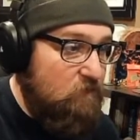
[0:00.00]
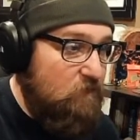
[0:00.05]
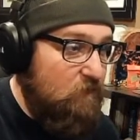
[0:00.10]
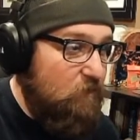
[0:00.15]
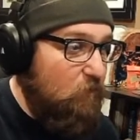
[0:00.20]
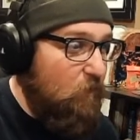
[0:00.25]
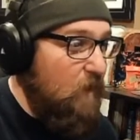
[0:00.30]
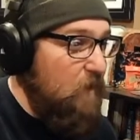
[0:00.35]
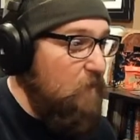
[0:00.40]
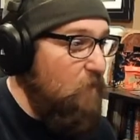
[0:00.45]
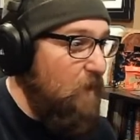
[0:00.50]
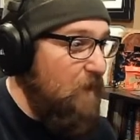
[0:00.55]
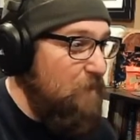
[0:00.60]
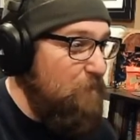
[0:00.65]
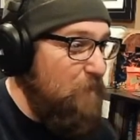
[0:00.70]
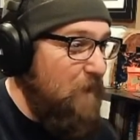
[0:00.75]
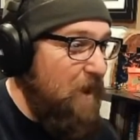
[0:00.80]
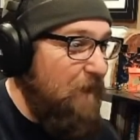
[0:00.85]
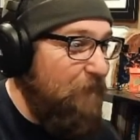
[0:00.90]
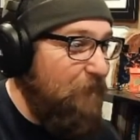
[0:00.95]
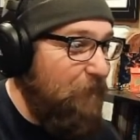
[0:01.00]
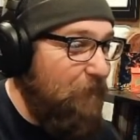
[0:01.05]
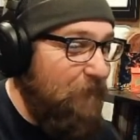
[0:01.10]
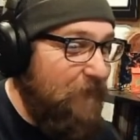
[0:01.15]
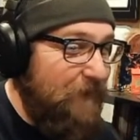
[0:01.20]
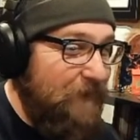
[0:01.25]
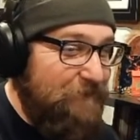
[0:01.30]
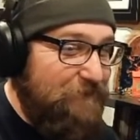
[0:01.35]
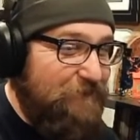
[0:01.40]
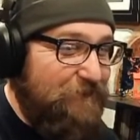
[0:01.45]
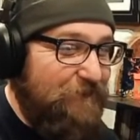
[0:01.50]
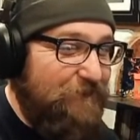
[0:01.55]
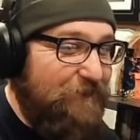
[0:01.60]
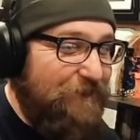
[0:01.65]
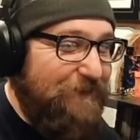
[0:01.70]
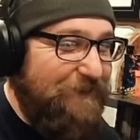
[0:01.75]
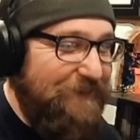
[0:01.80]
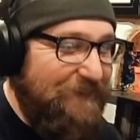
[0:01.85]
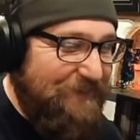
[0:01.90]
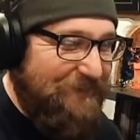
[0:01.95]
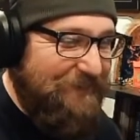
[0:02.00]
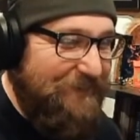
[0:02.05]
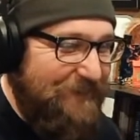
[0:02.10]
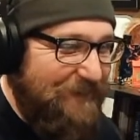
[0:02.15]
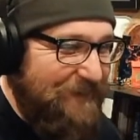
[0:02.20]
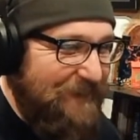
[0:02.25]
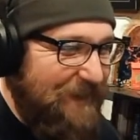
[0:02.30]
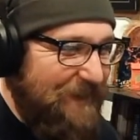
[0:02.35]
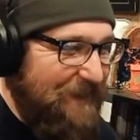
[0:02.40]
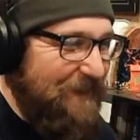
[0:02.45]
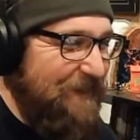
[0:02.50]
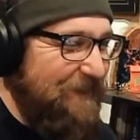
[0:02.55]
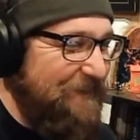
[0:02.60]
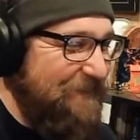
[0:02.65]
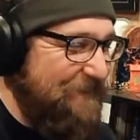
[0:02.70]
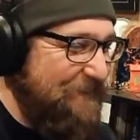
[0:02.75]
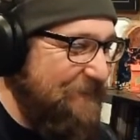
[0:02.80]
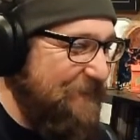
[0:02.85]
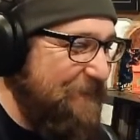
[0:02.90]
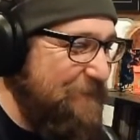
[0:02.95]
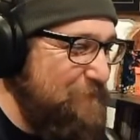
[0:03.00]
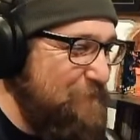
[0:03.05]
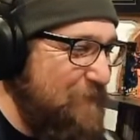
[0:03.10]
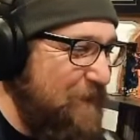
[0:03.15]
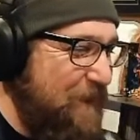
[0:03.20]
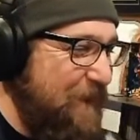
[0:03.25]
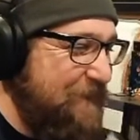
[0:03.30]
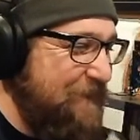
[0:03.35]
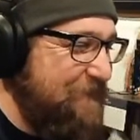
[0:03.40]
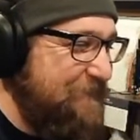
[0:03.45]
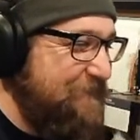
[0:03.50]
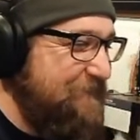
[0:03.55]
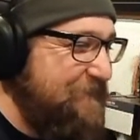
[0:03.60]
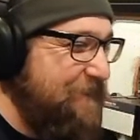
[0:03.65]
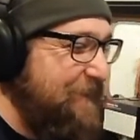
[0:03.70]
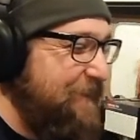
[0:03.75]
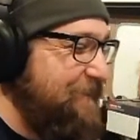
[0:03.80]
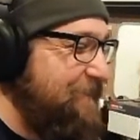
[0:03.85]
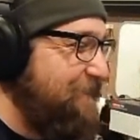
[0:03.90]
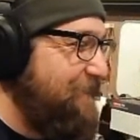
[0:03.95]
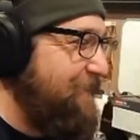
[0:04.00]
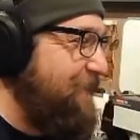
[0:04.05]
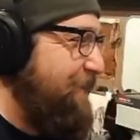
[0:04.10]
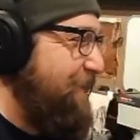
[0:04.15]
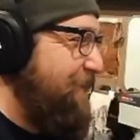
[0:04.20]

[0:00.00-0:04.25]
the Great White Power Ranger, and Pius Tusk.